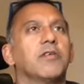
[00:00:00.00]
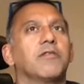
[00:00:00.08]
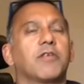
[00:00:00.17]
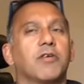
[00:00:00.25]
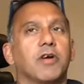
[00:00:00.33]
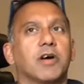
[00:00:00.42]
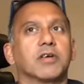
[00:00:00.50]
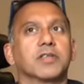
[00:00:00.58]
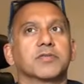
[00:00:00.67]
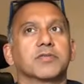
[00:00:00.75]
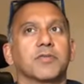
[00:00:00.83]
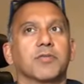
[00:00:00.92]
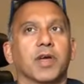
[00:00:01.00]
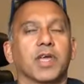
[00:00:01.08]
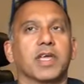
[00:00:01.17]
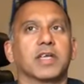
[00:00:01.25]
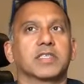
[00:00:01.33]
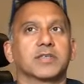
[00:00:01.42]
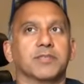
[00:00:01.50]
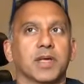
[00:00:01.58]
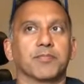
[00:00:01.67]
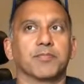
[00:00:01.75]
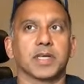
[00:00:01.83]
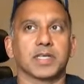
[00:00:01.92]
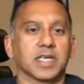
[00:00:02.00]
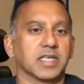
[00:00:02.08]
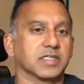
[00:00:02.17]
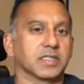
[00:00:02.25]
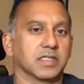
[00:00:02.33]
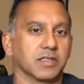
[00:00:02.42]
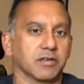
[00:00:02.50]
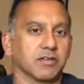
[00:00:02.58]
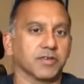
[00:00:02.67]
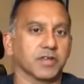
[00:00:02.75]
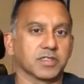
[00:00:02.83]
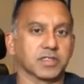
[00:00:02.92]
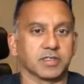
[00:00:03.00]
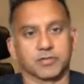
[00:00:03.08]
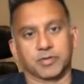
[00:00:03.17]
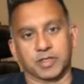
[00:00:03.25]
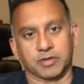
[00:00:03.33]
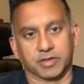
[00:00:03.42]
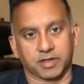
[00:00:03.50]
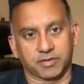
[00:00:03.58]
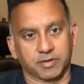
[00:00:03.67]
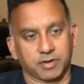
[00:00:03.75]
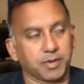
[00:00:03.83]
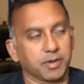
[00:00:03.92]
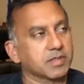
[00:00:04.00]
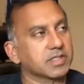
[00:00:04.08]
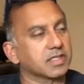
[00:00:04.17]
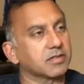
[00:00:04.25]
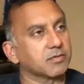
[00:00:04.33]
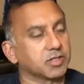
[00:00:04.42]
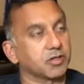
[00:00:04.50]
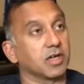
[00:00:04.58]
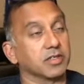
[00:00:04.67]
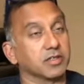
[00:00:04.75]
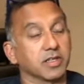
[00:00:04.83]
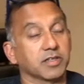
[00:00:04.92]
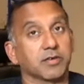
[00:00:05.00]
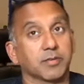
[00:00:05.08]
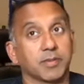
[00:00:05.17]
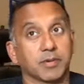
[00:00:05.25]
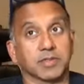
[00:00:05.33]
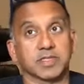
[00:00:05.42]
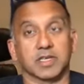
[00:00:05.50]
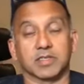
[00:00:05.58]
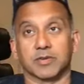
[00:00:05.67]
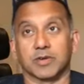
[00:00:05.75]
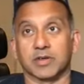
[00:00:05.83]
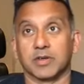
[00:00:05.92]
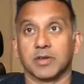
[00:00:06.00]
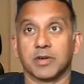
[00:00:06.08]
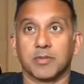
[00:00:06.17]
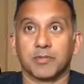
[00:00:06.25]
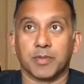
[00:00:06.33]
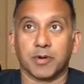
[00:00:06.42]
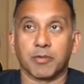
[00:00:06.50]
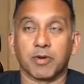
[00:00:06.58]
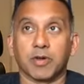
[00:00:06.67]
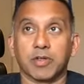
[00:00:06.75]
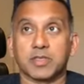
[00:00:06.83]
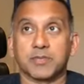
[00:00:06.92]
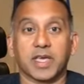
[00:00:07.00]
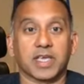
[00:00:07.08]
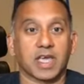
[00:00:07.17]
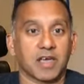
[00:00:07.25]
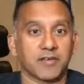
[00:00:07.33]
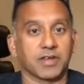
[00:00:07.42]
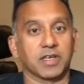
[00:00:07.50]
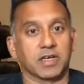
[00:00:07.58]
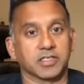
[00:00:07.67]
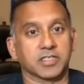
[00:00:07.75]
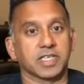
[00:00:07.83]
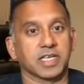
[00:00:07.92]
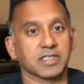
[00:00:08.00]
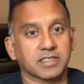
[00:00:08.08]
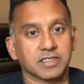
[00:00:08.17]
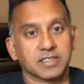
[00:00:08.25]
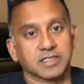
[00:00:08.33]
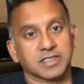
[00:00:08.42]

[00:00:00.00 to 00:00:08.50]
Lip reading: for us, we're here to make big dents in the universe, and we do that through we try and do that through our public sector work, but we want to make ever larger dents.